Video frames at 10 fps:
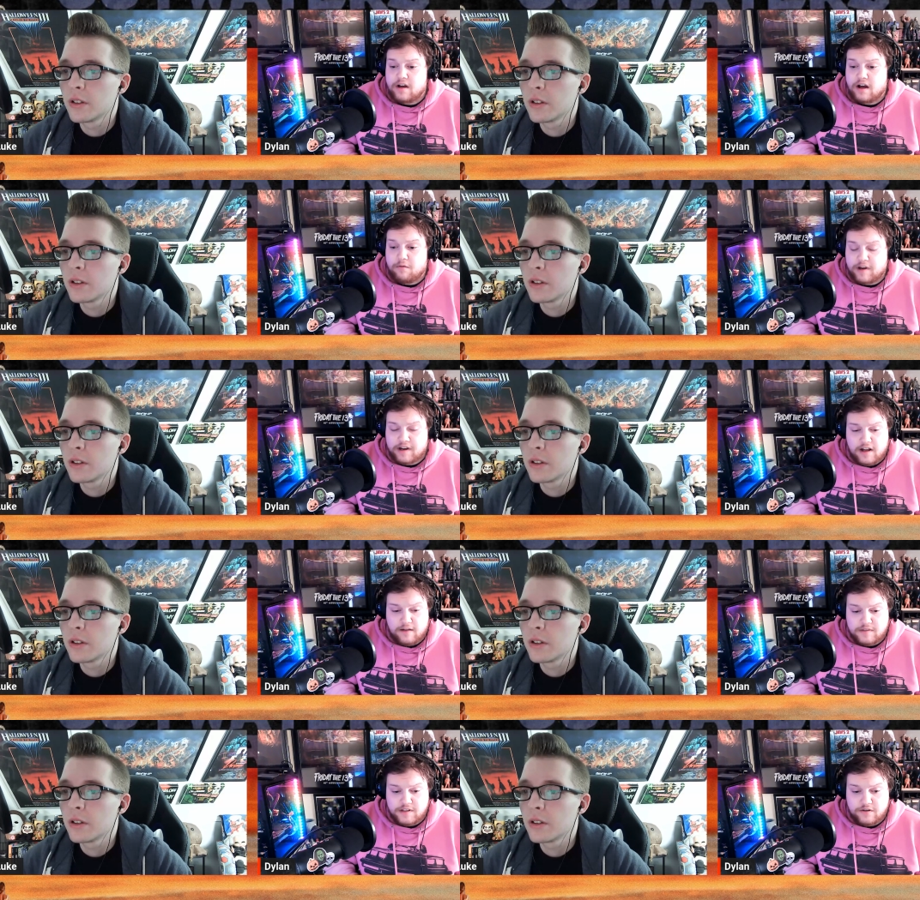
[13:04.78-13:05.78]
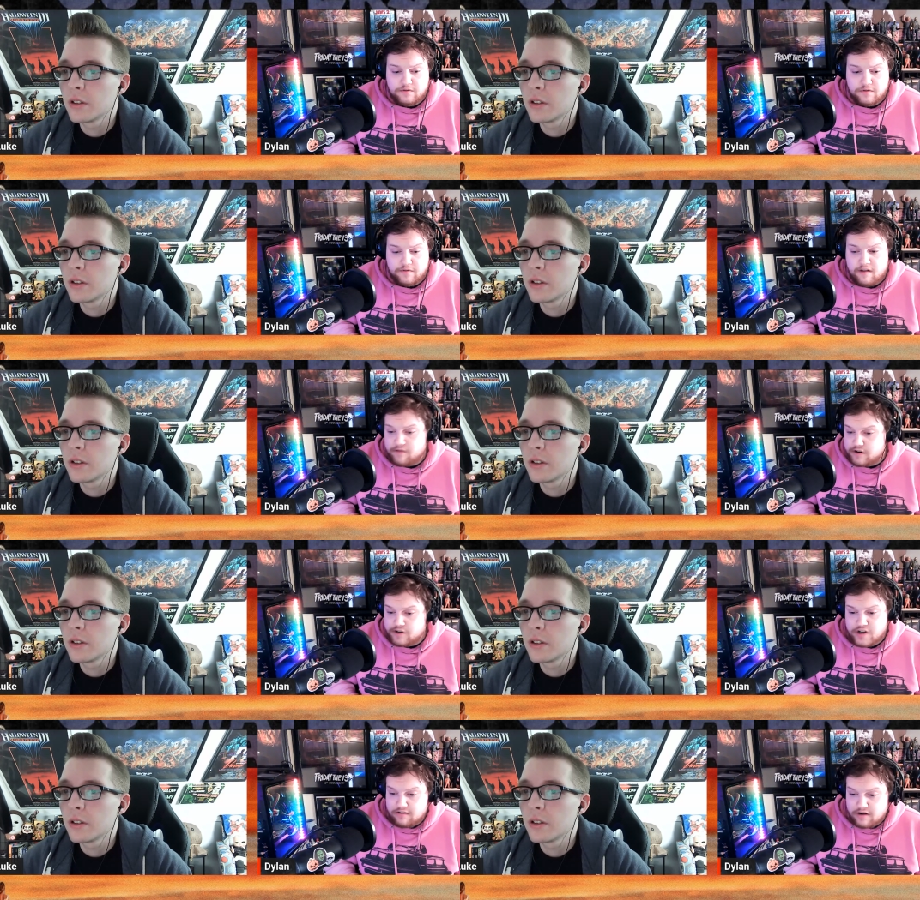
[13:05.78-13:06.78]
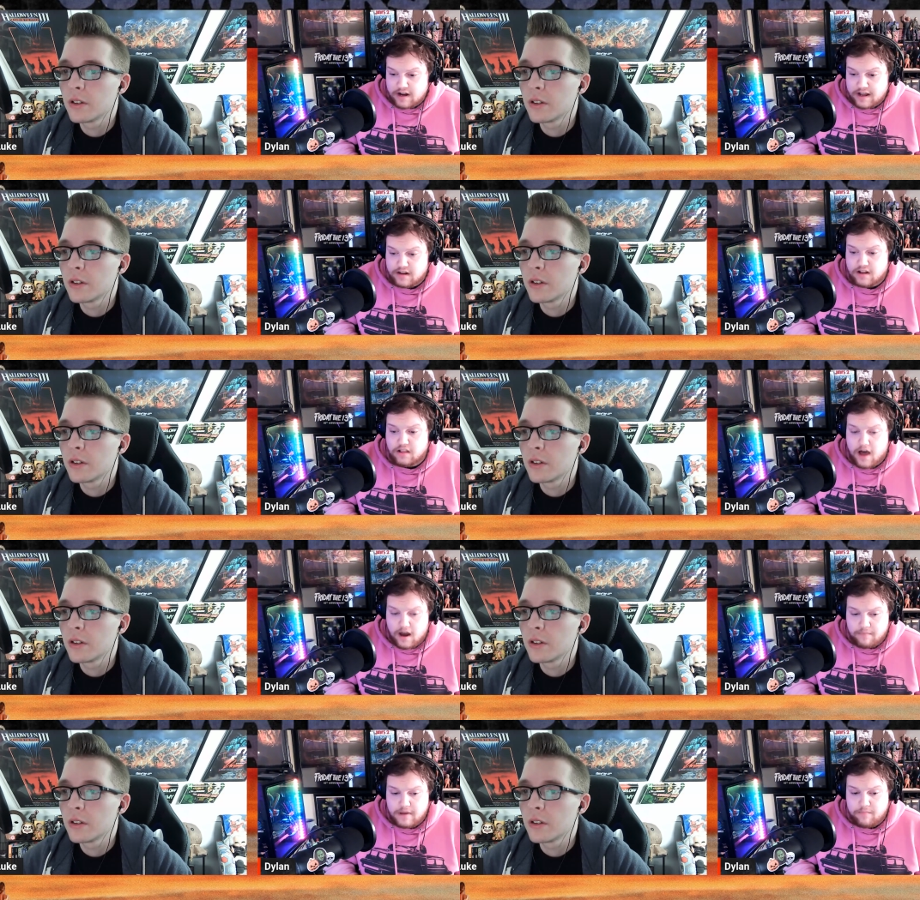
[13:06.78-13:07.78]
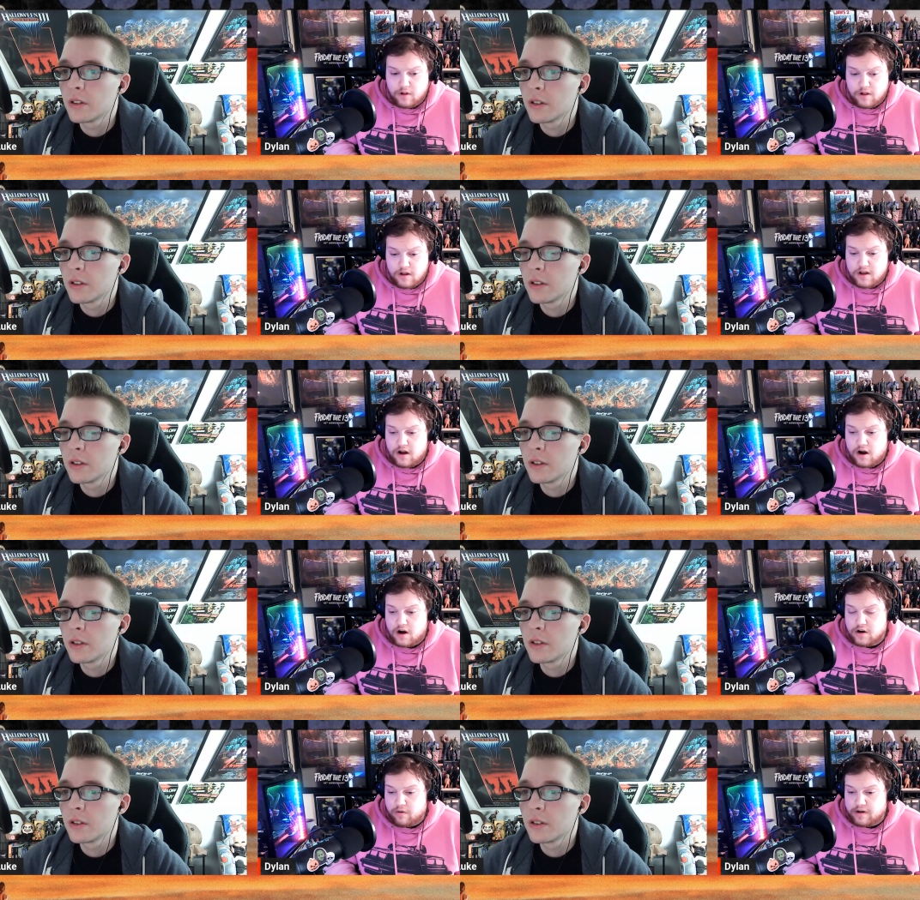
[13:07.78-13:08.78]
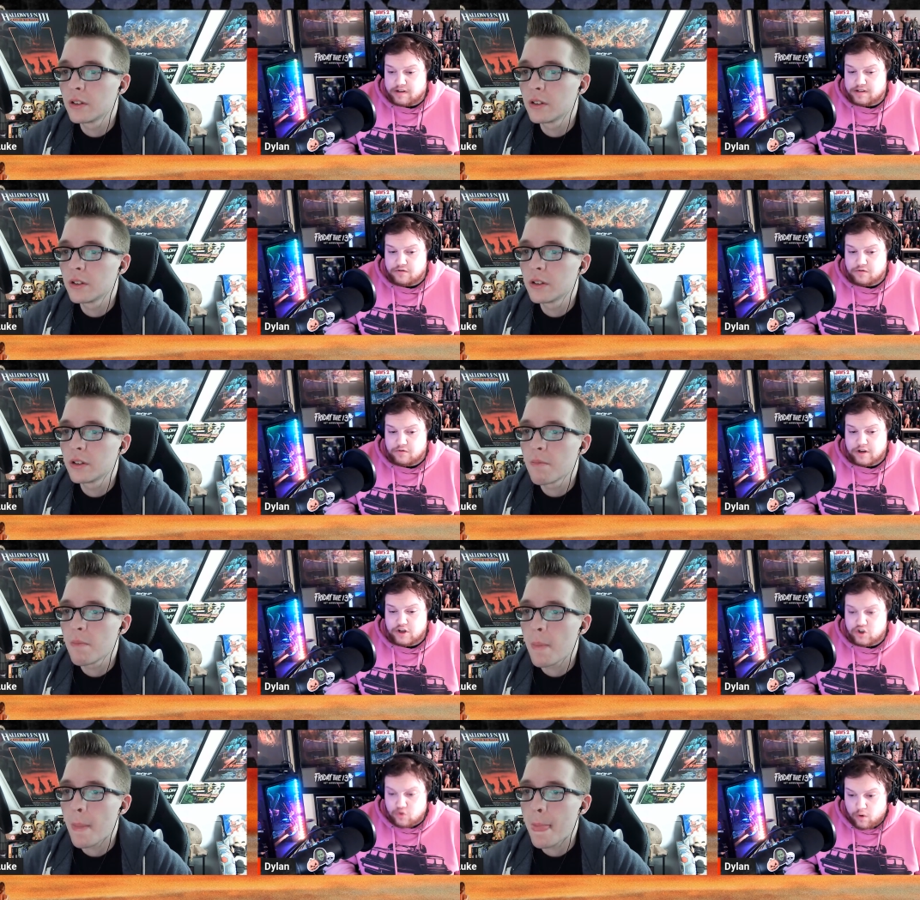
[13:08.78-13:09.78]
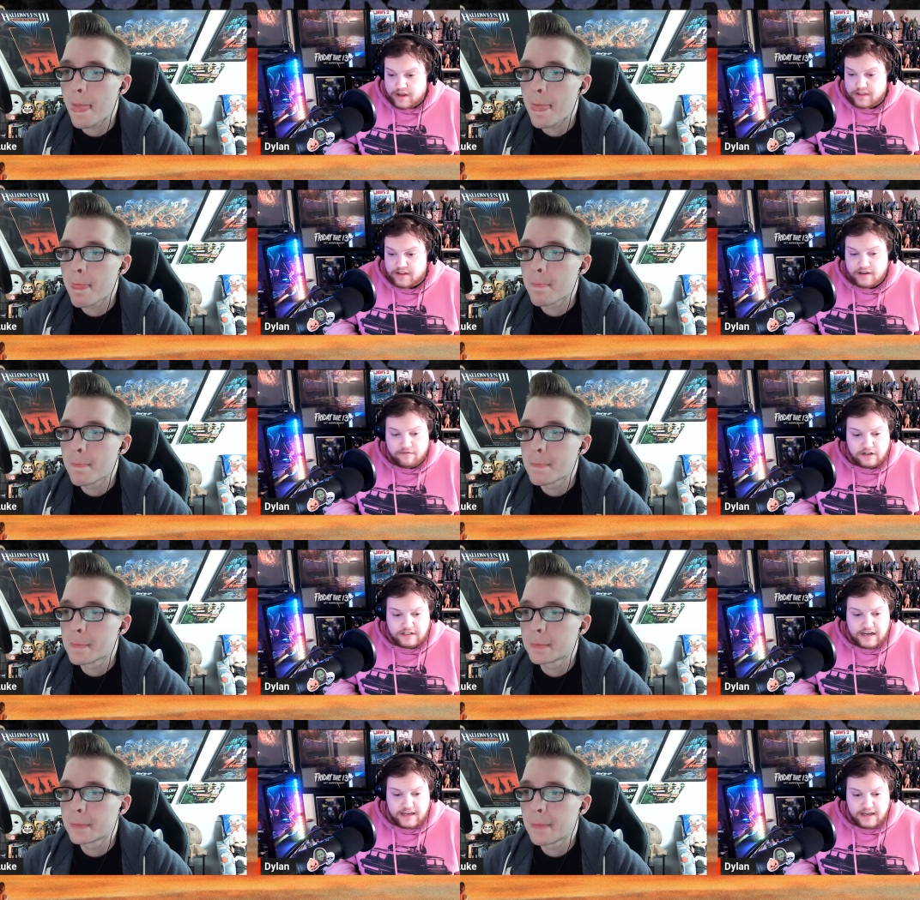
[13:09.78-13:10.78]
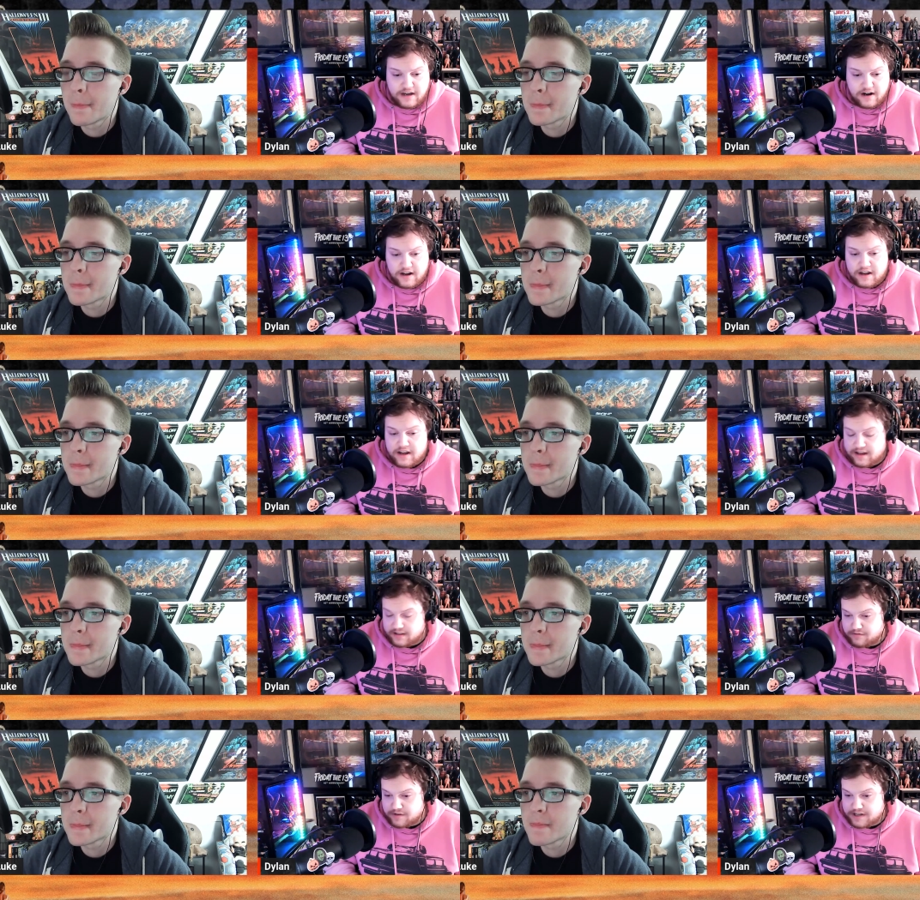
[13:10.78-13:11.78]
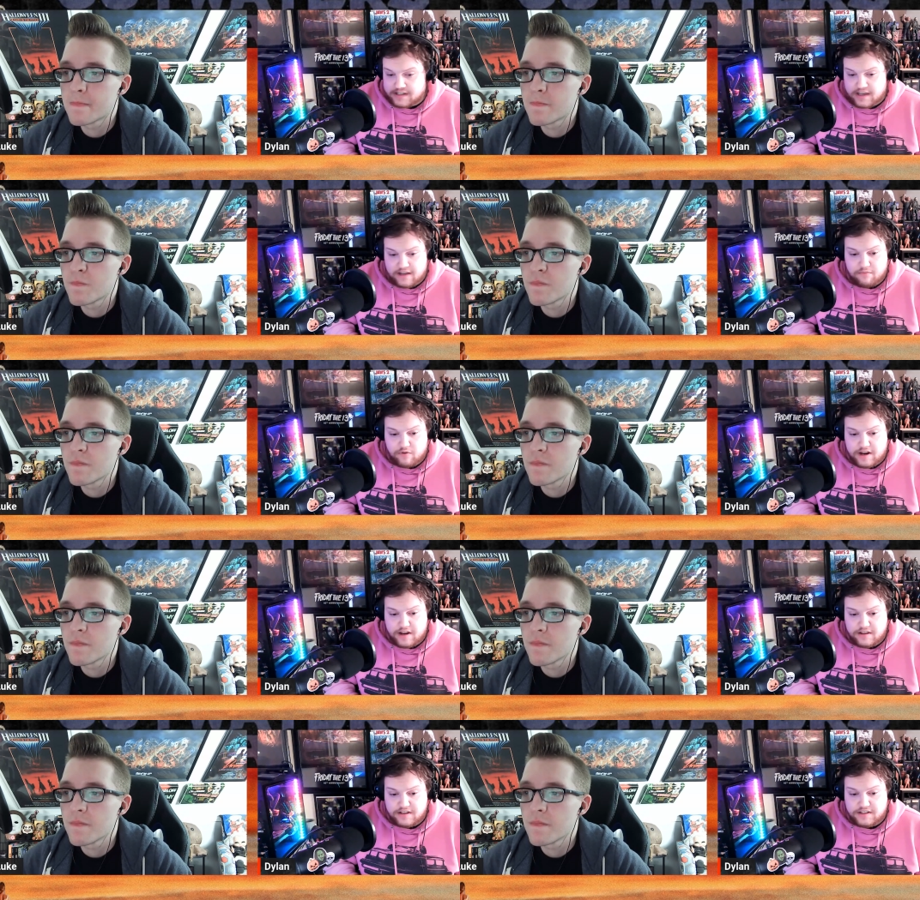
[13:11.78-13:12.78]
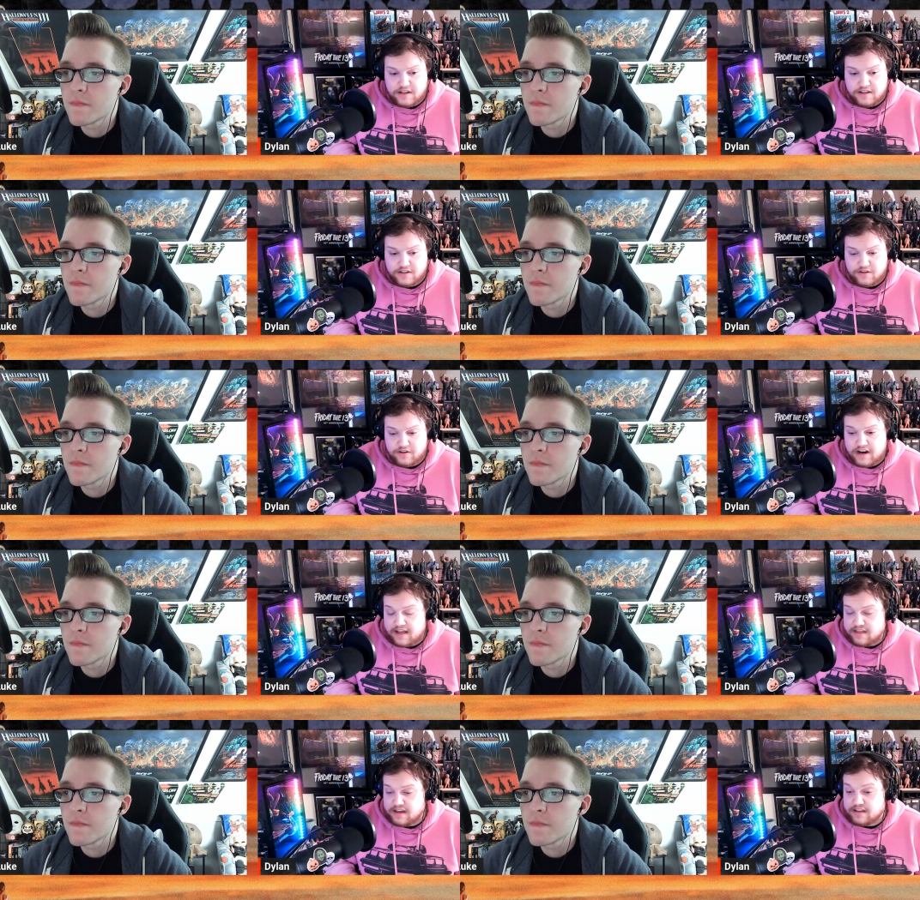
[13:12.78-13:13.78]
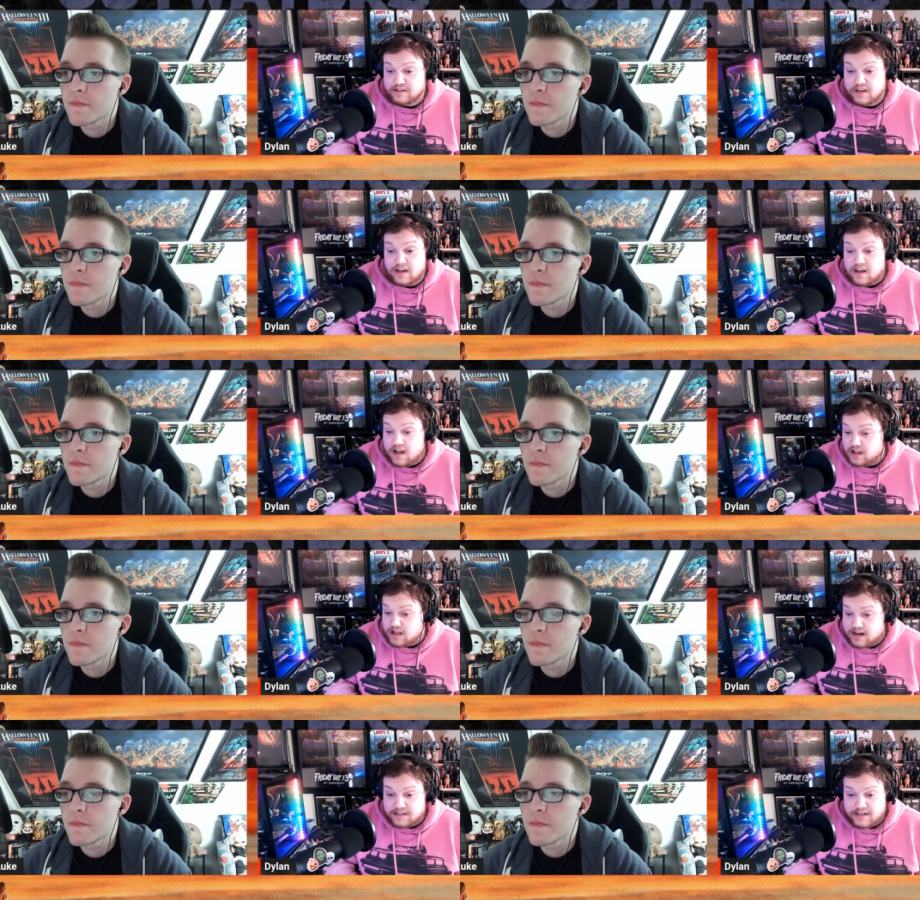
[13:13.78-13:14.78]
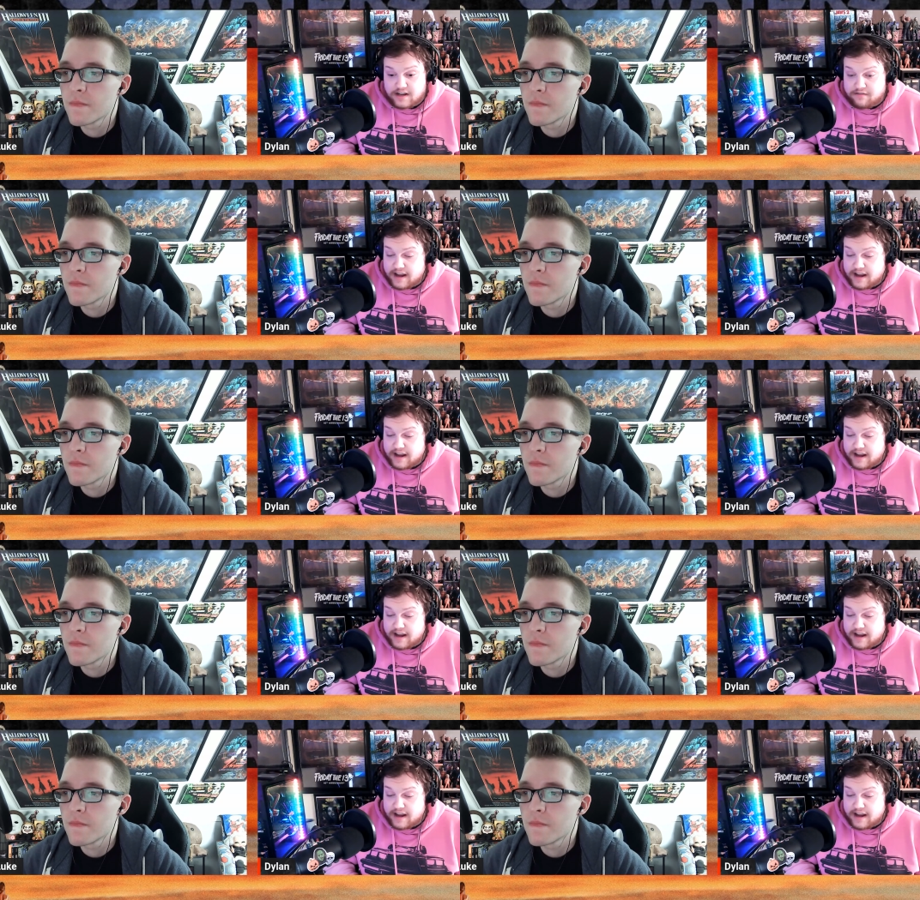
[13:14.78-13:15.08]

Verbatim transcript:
Speaker 1: uh, when it comes to the found footage genre. I think a lot of people are going to enjoy the different take here and the risk and bringing this to the screen. I think there's a lot of stuff.